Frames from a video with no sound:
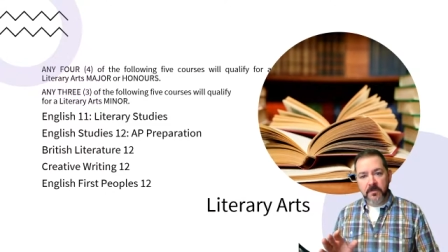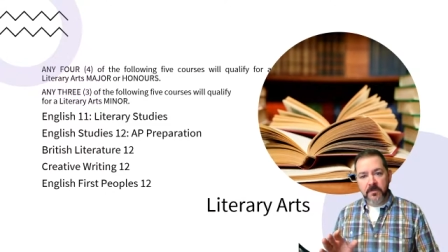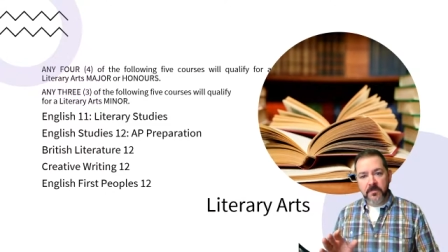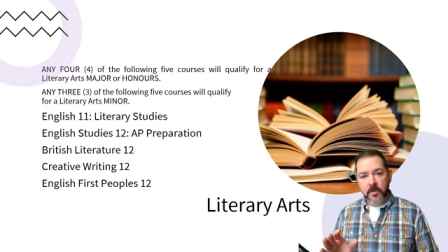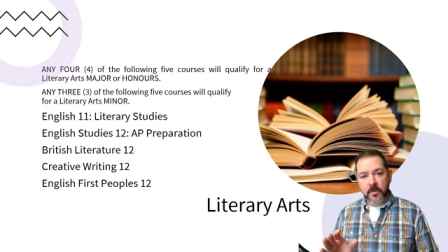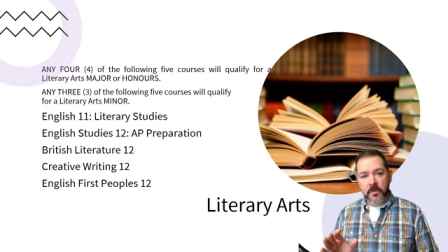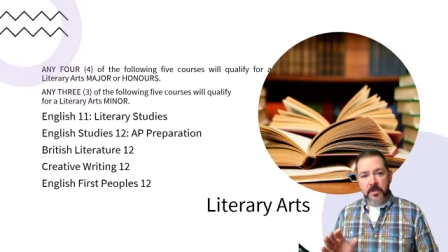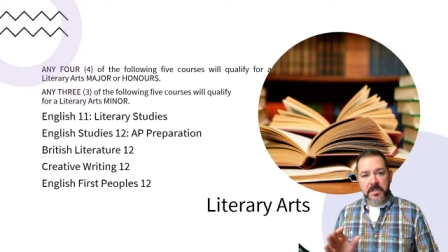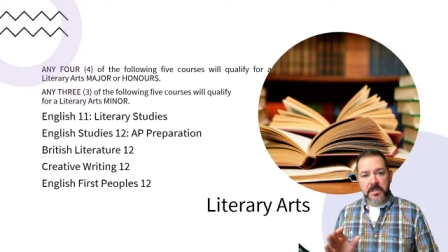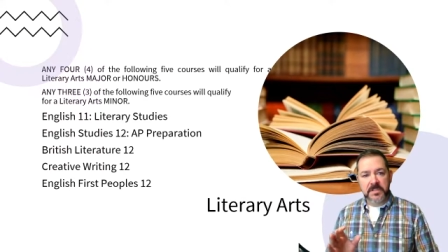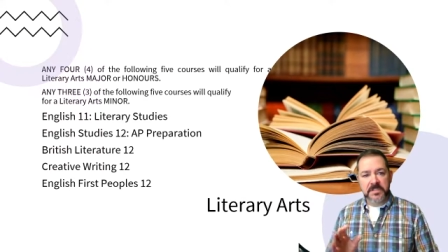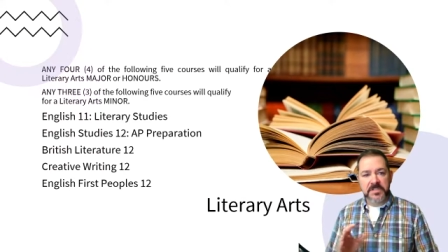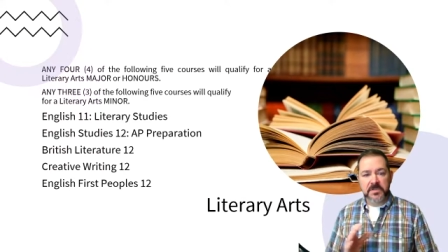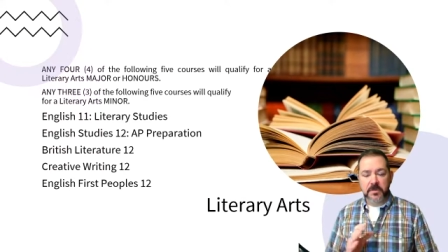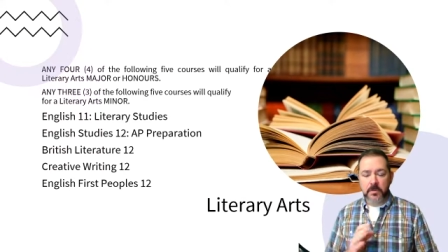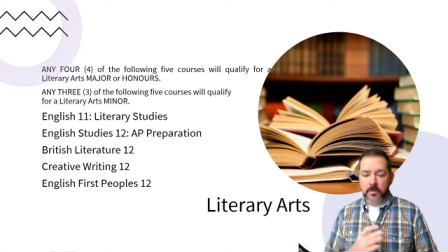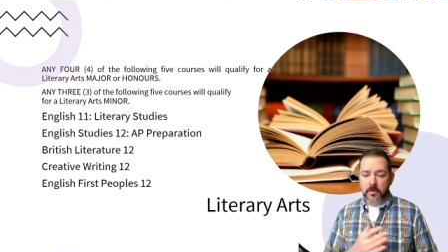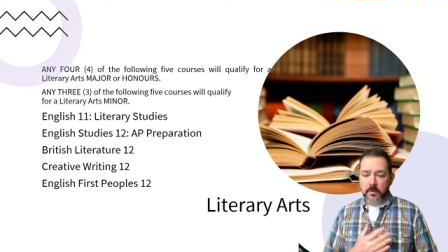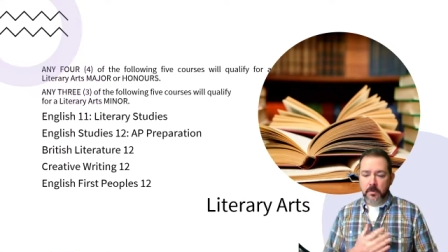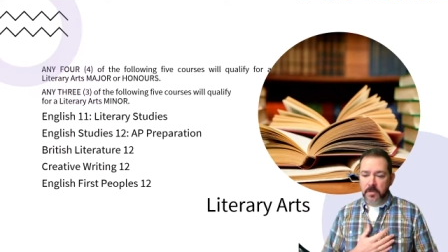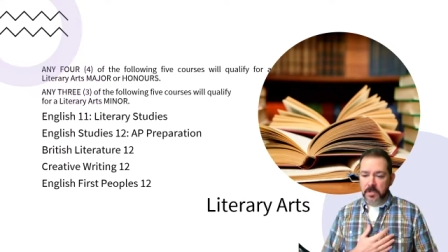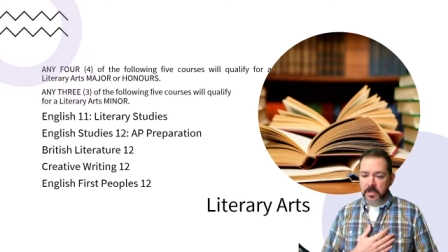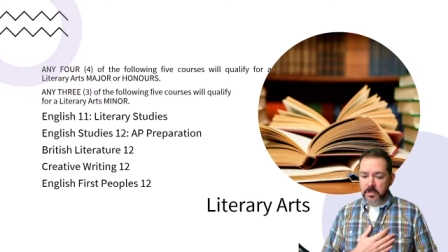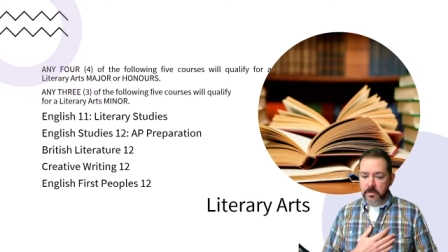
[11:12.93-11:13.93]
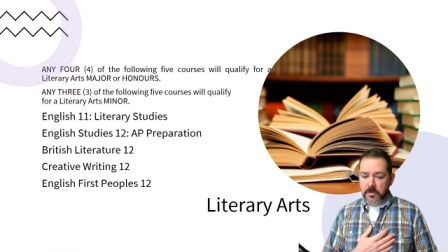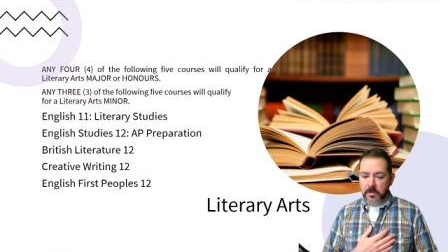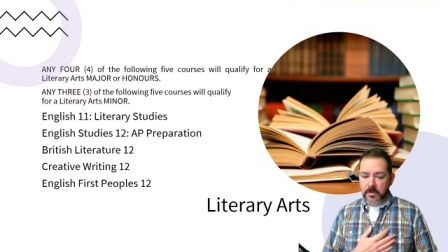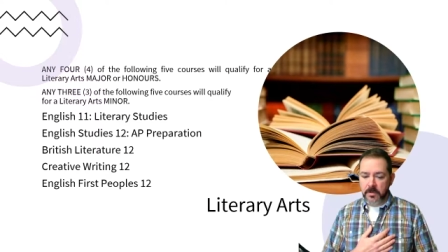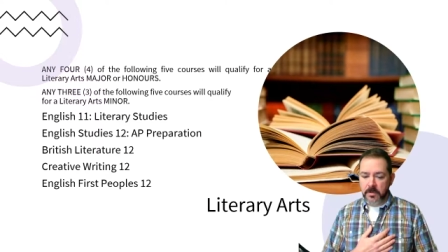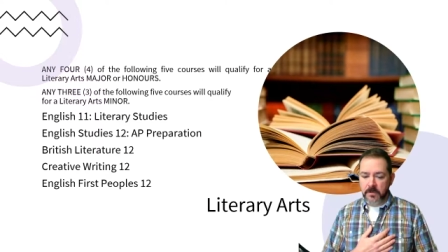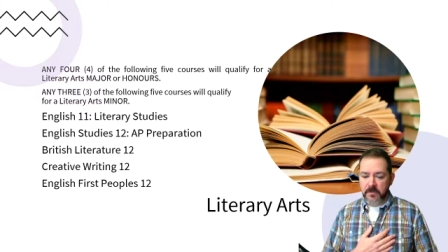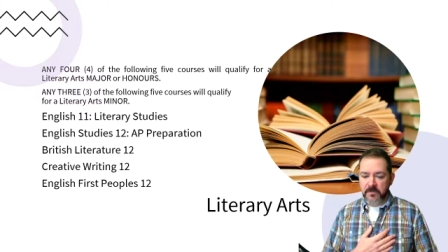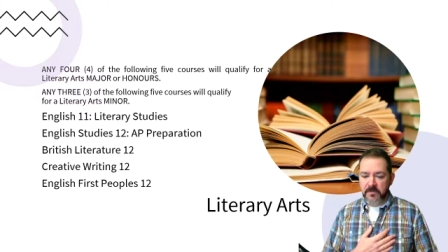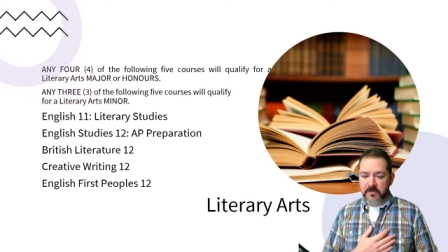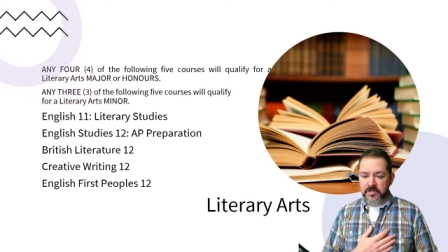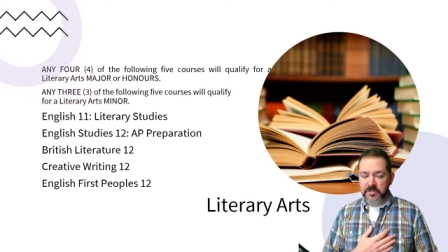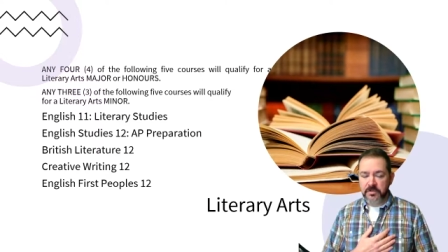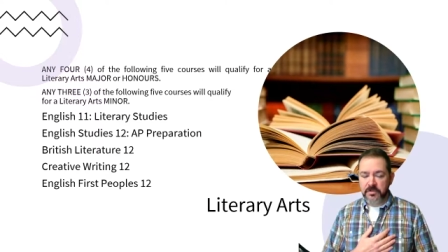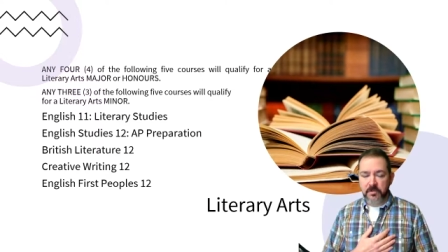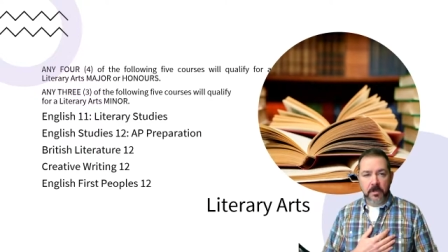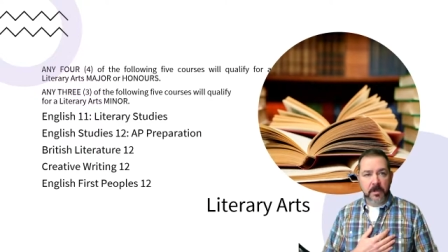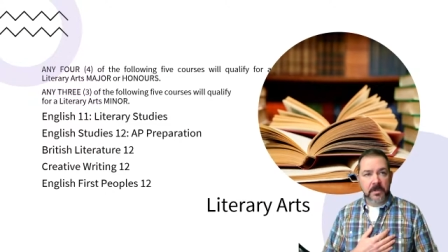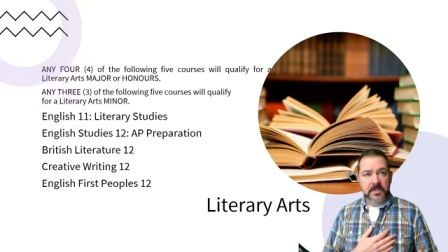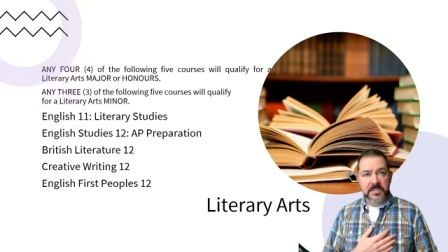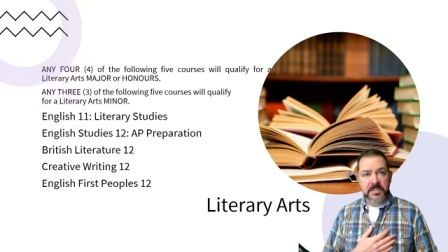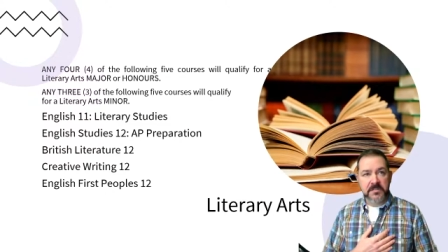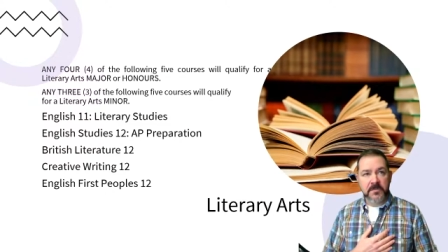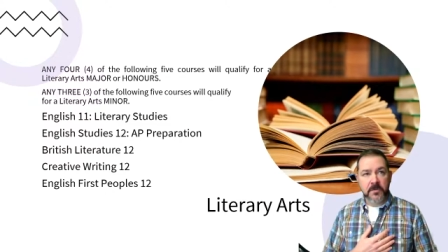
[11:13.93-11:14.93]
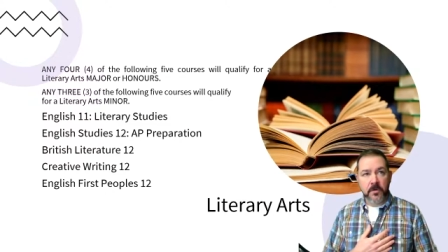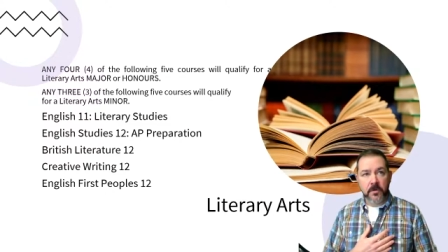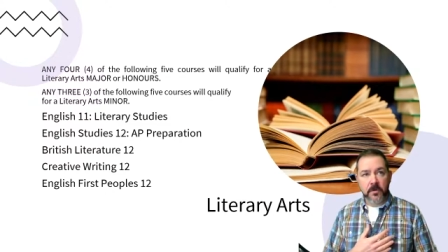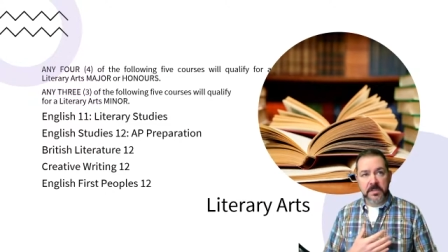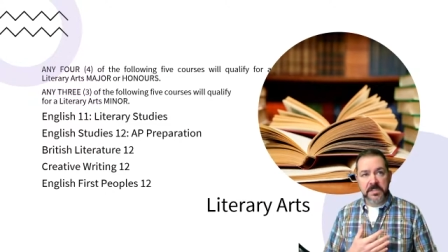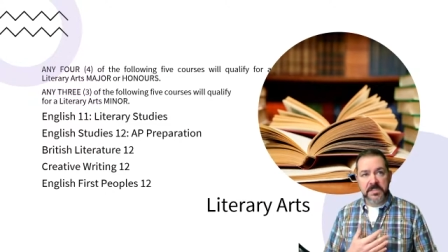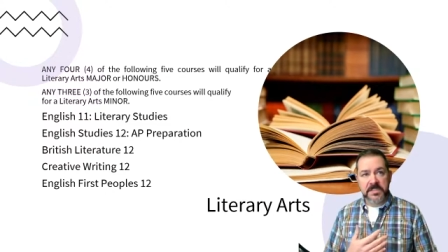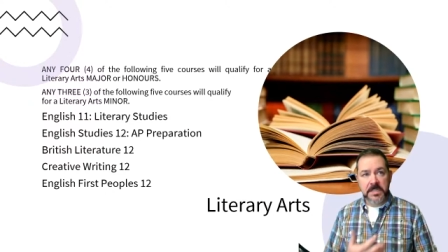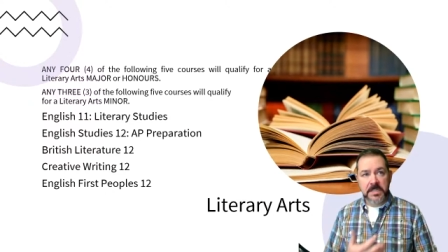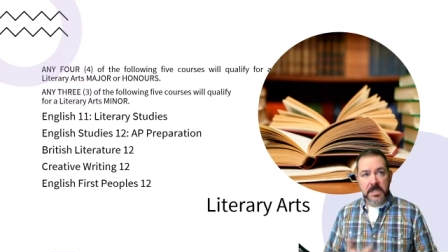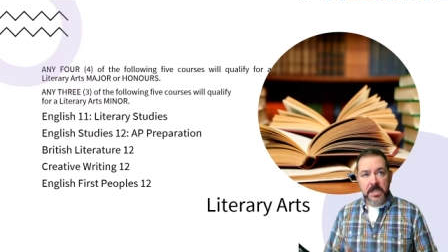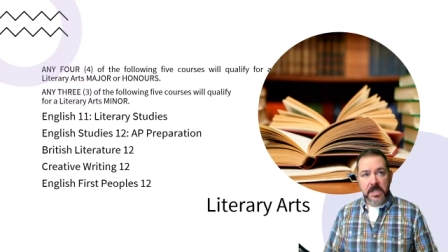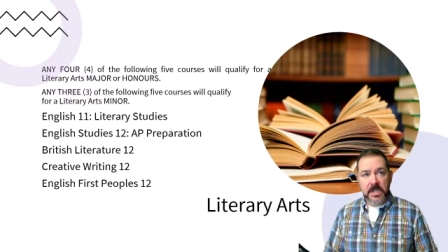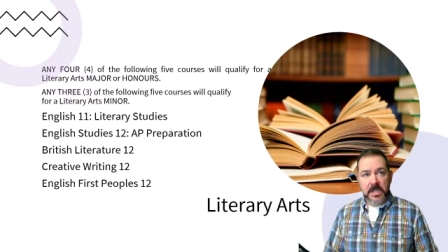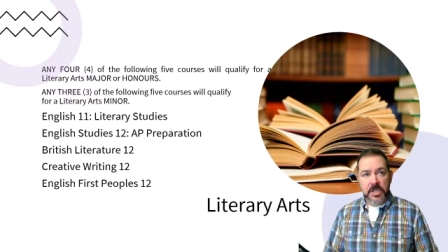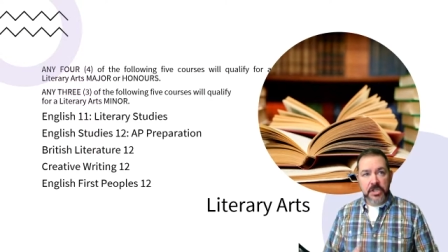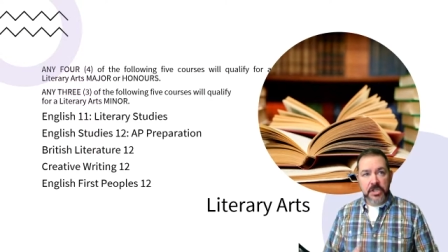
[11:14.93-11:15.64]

focus or your visual arts focus,